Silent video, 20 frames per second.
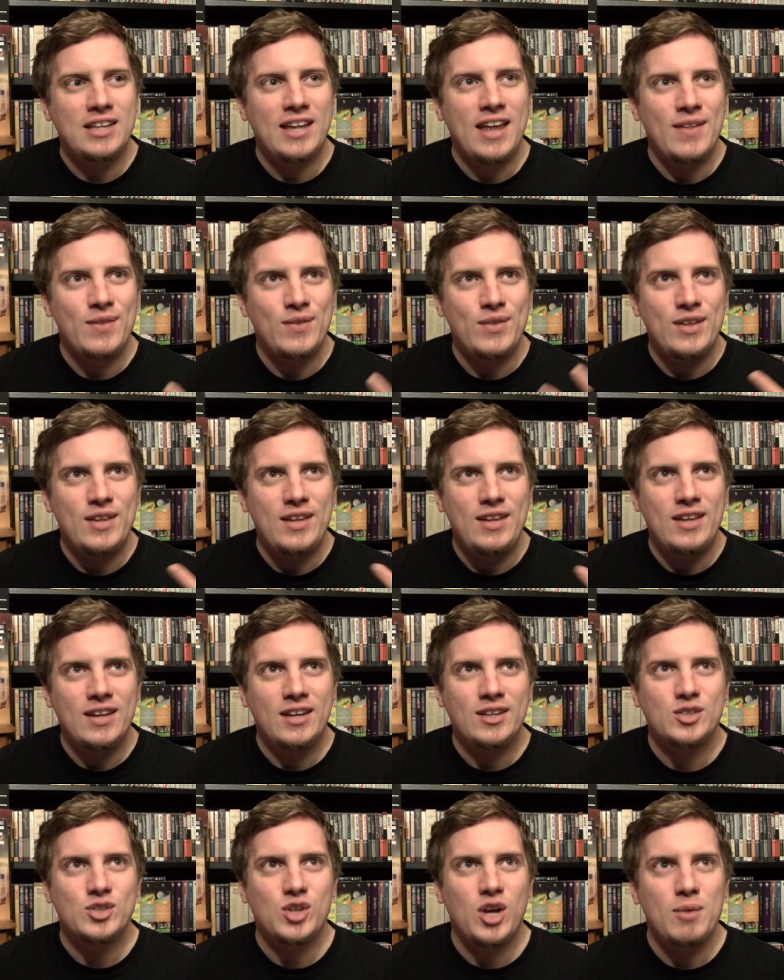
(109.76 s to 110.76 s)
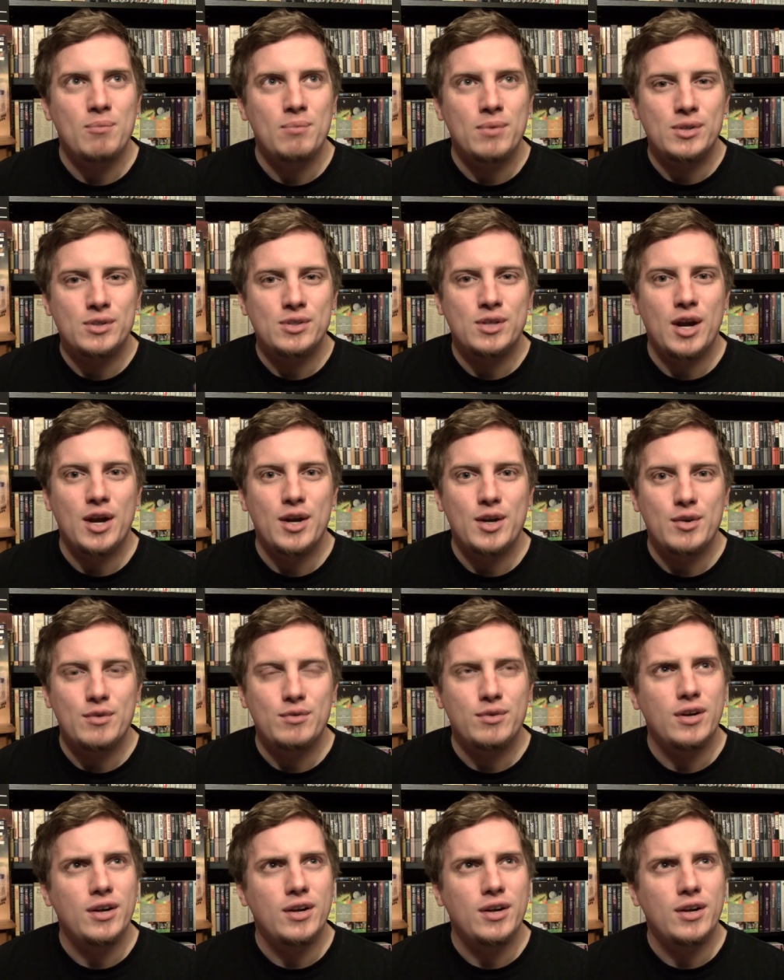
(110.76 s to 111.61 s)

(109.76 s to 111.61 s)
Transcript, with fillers: let the excitement kind of...